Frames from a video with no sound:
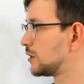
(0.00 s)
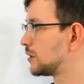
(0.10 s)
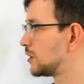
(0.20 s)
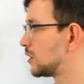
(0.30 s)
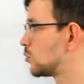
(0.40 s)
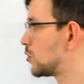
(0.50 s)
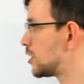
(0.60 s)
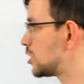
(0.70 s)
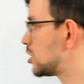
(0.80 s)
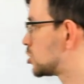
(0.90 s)

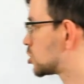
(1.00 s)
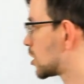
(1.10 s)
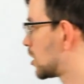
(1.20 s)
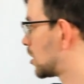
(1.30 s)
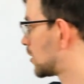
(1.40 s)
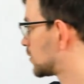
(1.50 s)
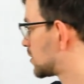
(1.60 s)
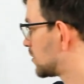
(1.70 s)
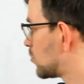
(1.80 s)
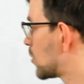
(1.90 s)
with
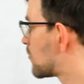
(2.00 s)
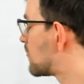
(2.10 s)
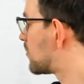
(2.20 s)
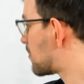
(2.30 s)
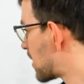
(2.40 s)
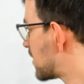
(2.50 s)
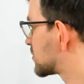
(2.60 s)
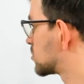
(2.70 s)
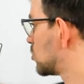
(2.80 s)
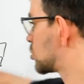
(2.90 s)

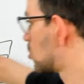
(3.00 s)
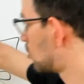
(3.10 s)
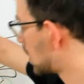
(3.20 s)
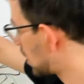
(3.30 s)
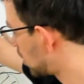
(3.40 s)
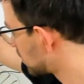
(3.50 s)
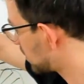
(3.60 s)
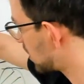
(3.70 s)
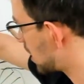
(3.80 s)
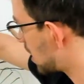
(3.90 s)
paths which go along,
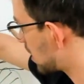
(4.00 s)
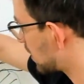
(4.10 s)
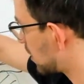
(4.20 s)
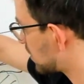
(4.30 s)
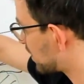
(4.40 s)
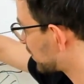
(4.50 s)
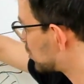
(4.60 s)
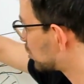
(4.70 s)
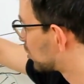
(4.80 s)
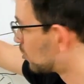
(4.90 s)

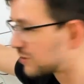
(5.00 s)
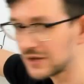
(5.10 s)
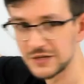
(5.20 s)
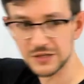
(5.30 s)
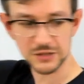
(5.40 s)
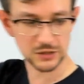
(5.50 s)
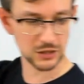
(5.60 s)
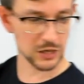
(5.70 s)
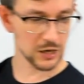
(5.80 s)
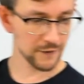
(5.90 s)
which includes this
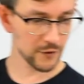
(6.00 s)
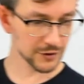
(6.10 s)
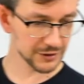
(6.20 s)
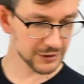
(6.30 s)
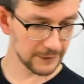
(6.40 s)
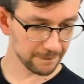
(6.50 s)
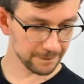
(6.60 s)
vertex C.